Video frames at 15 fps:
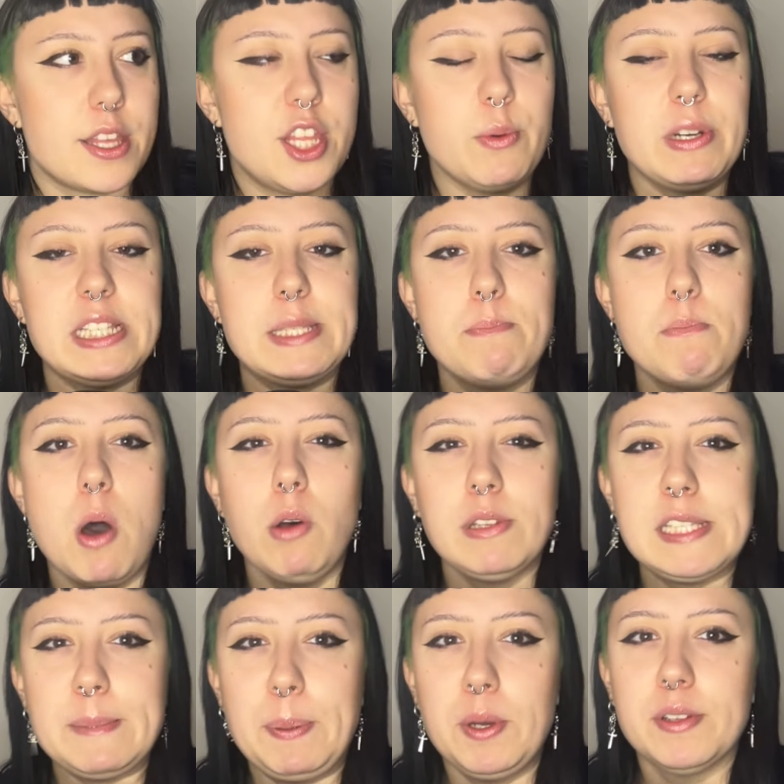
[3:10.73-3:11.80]
There was
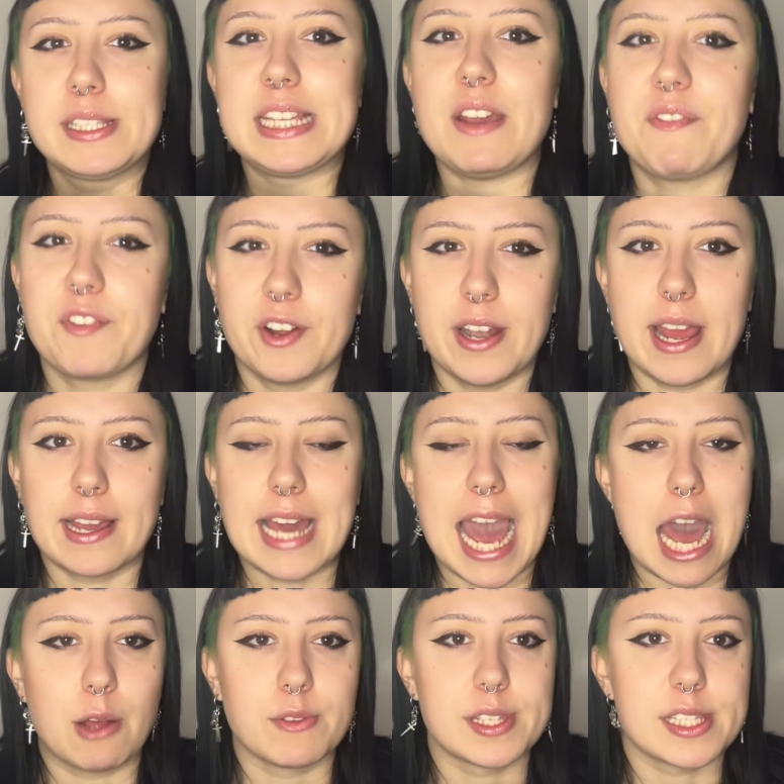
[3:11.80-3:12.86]
multiple different
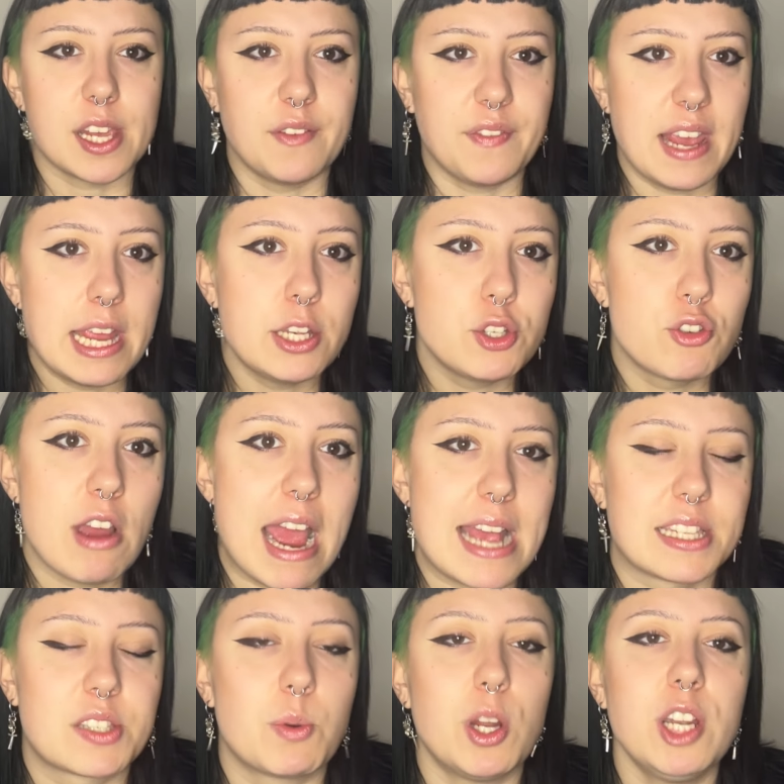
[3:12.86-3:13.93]
accounts of
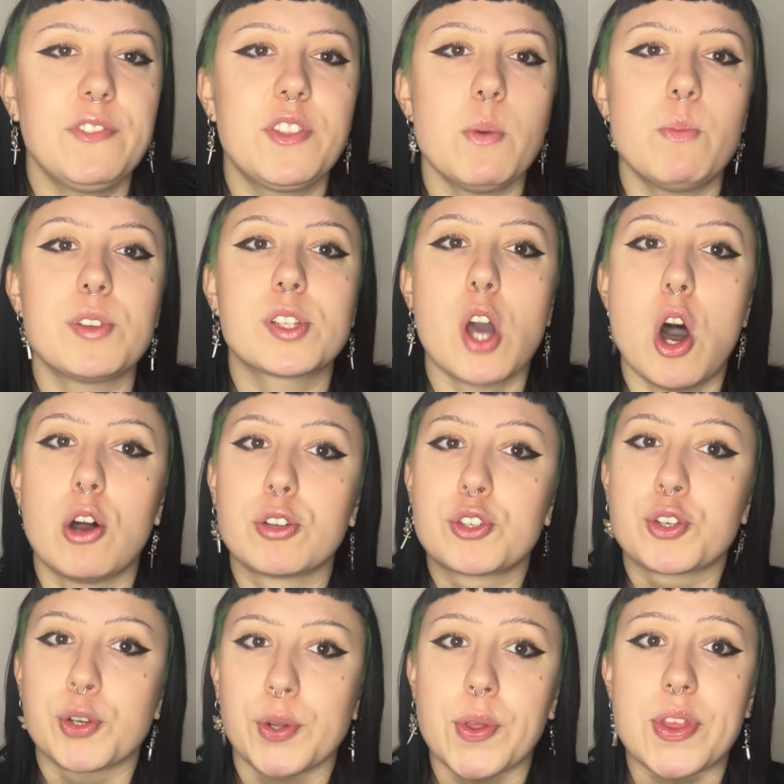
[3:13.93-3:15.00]
interest. One of them was called
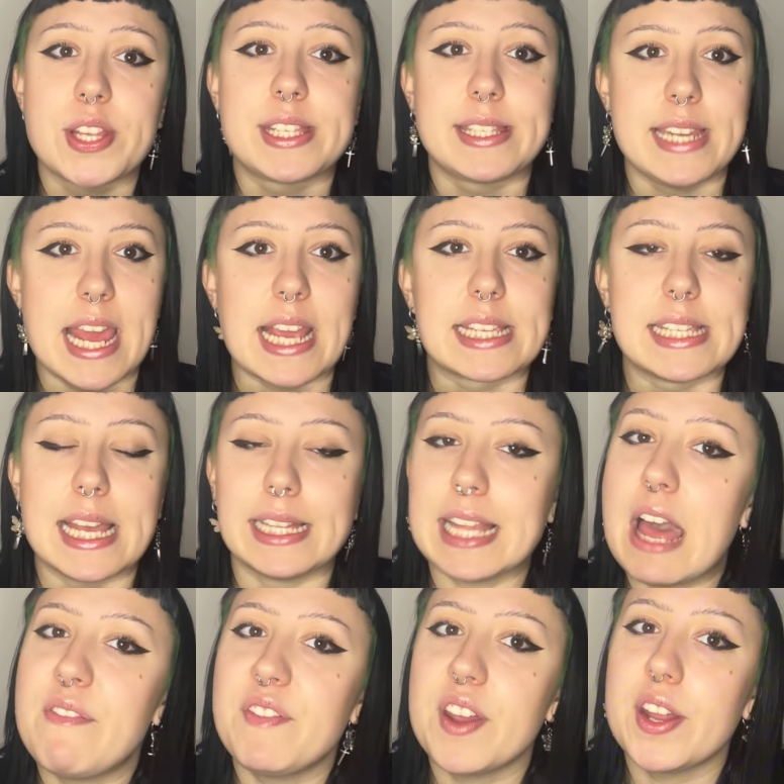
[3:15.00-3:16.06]
Truth Sticks
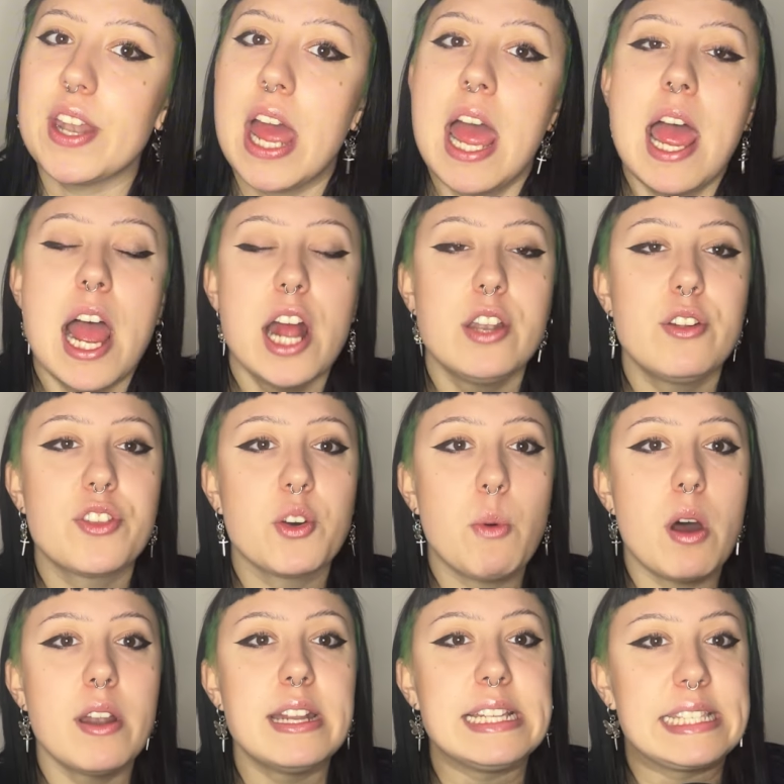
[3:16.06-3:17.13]
11, another
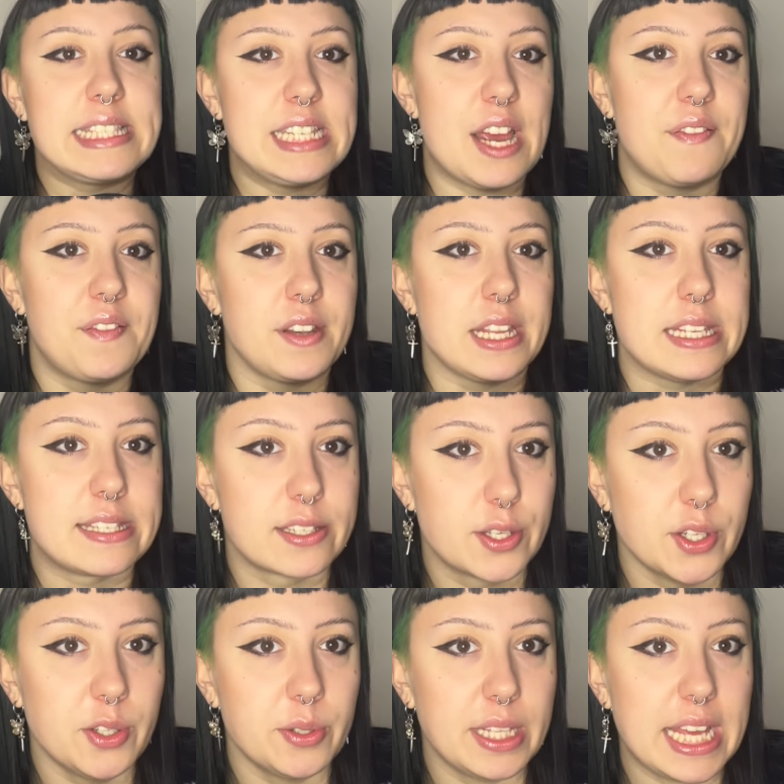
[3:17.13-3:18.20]
one Stephanie
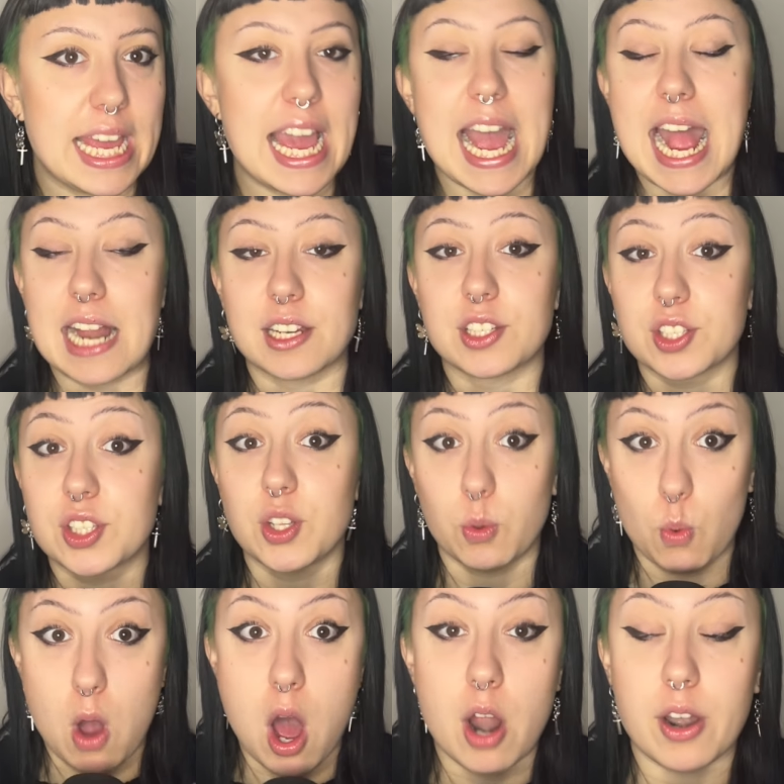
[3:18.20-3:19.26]
Schooley, and the
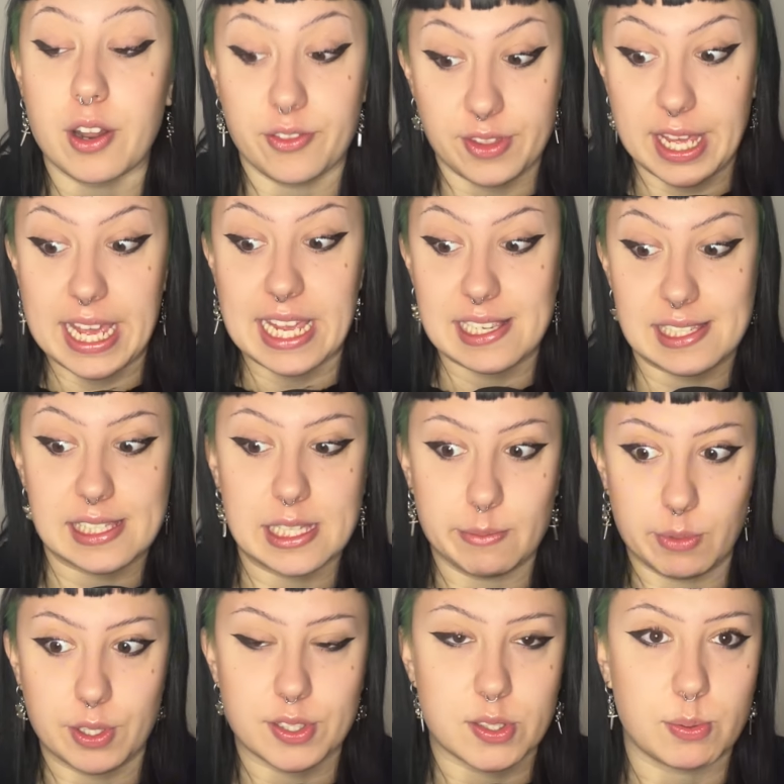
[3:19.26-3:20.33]
one that is the
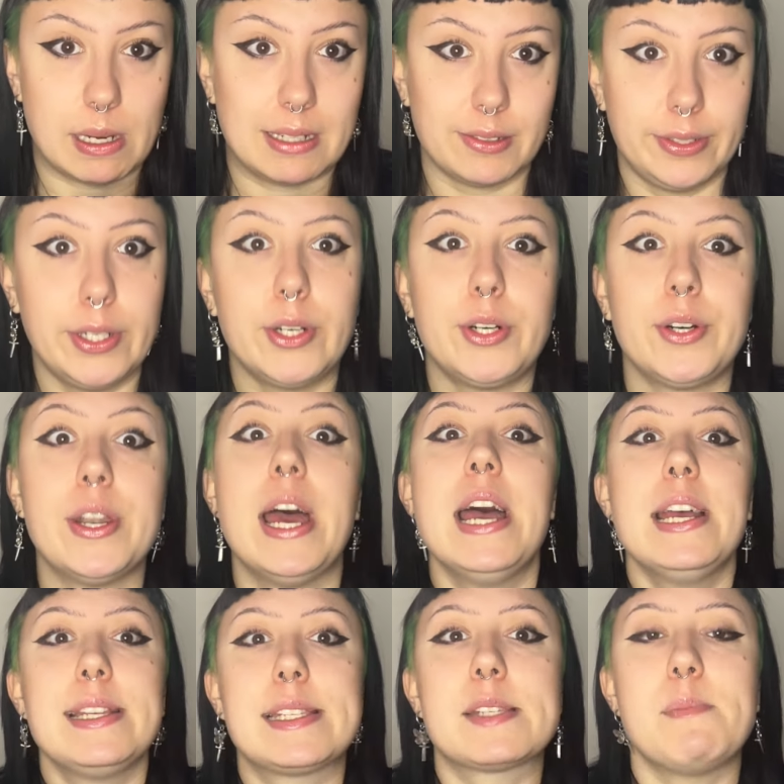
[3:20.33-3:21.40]
most well known,
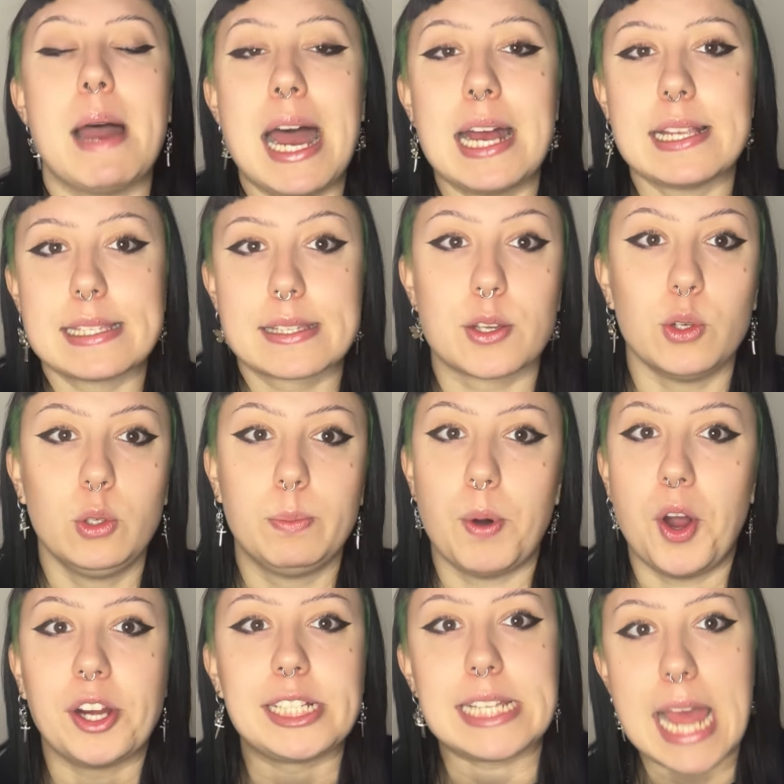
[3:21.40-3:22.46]
Smart
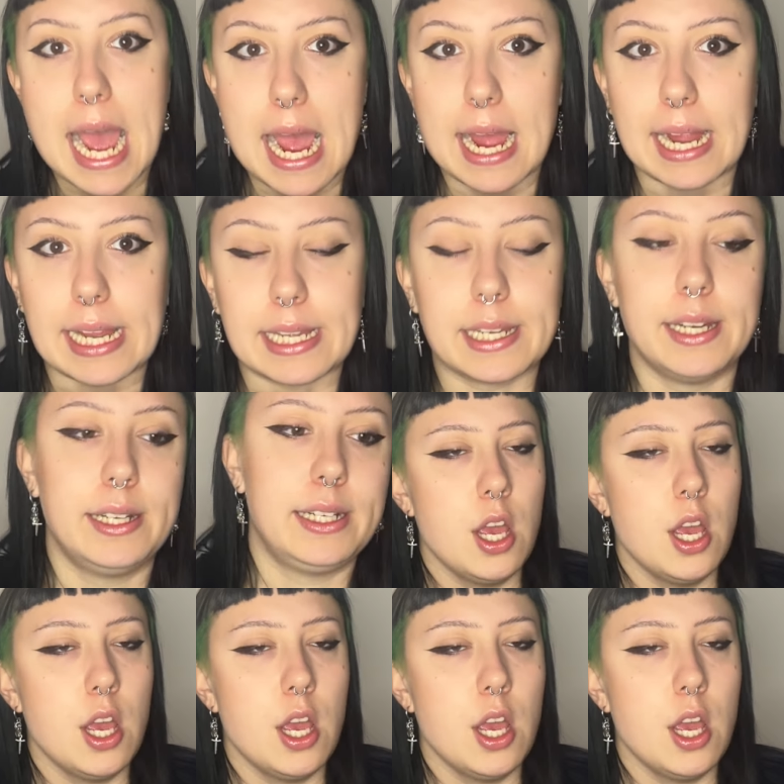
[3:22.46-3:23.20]
Schoolboy 9.